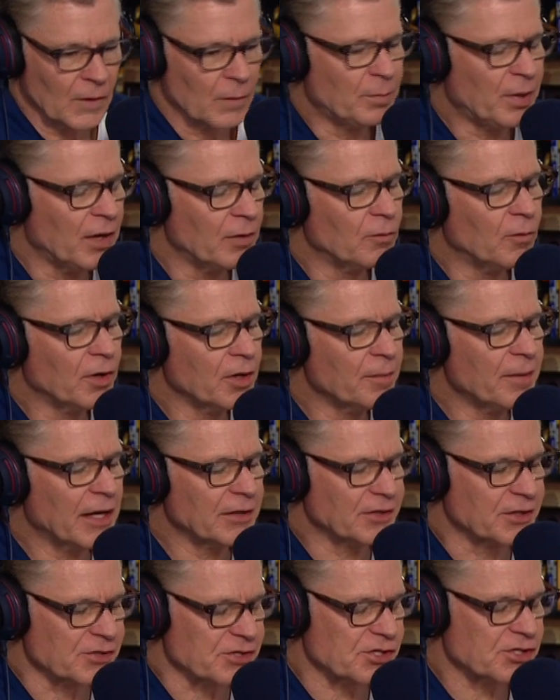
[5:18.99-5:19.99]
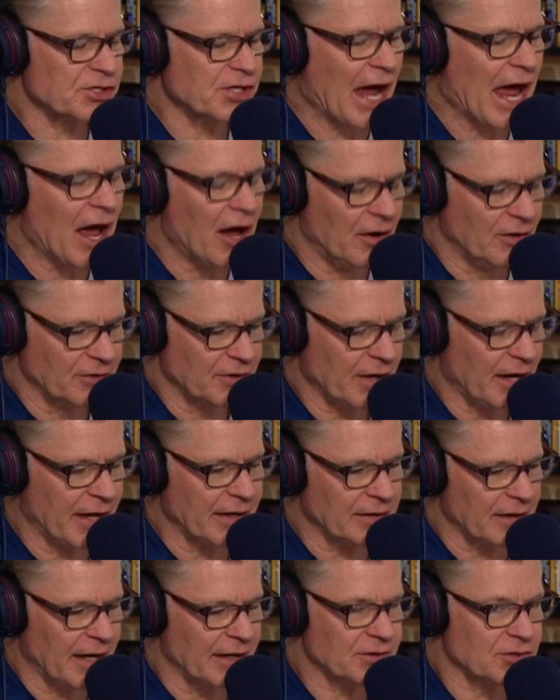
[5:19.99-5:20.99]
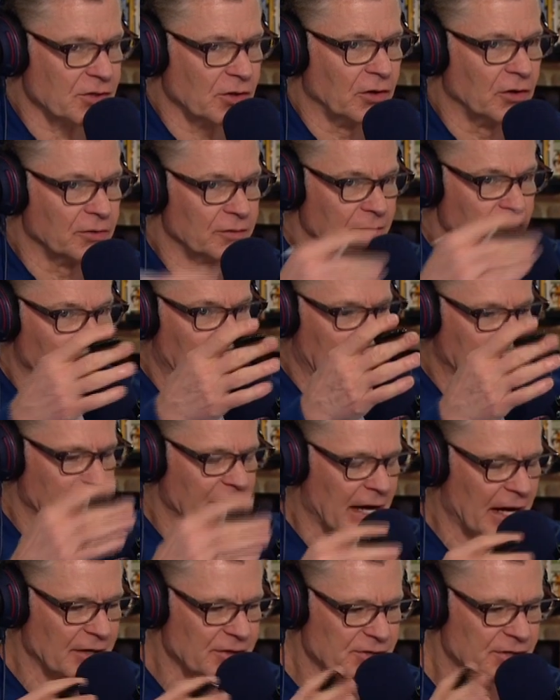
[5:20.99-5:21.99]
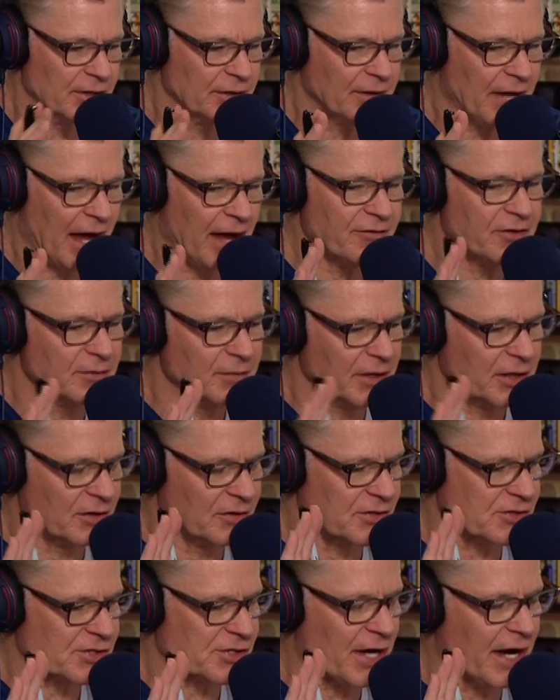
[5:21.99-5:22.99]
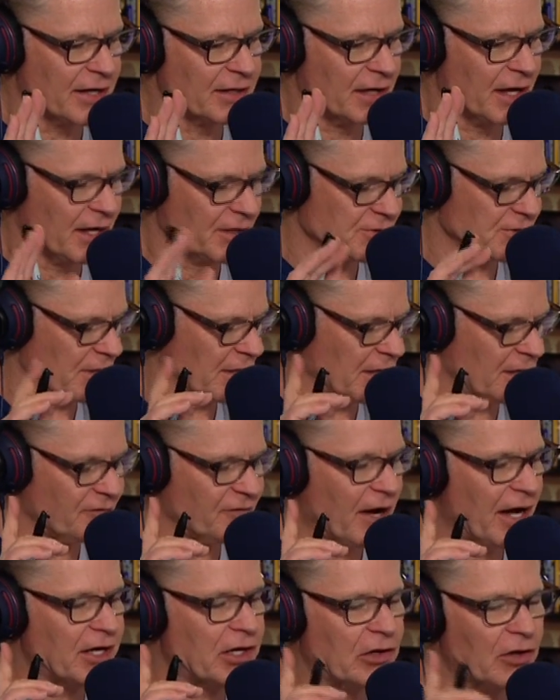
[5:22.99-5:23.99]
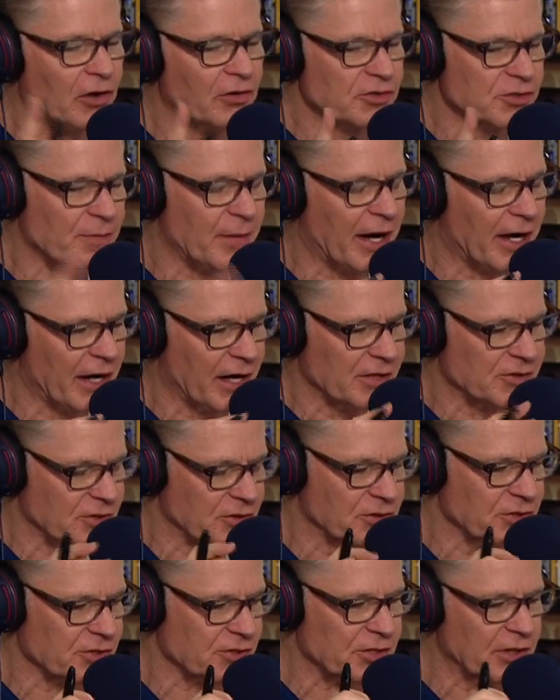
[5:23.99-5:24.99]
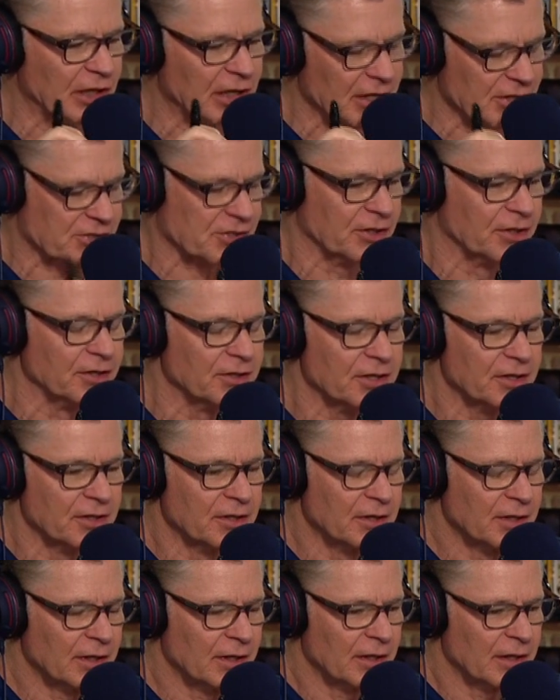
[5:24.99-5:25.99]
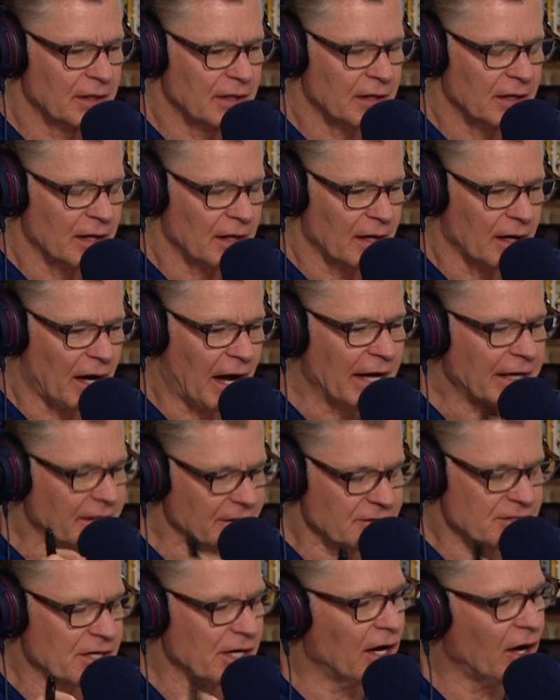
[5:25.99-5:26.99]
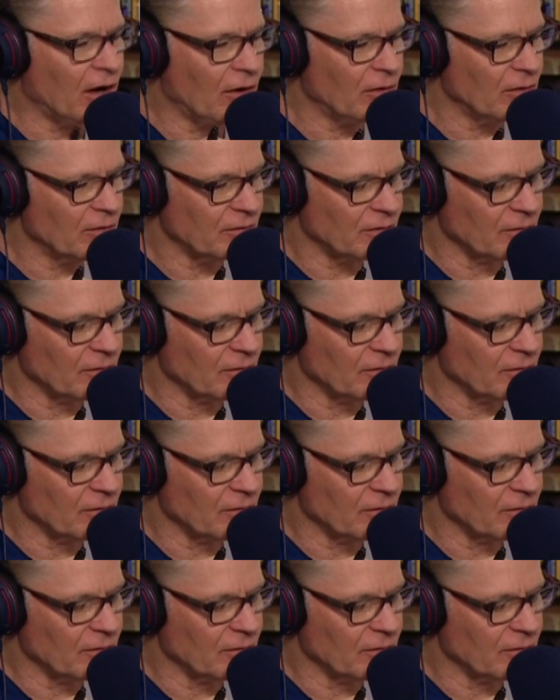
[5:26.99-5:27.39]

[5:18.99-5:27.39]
But what about the sound? I, I told my guys that having been on the sidelines, and if I closed my eyes and just listened, I could tell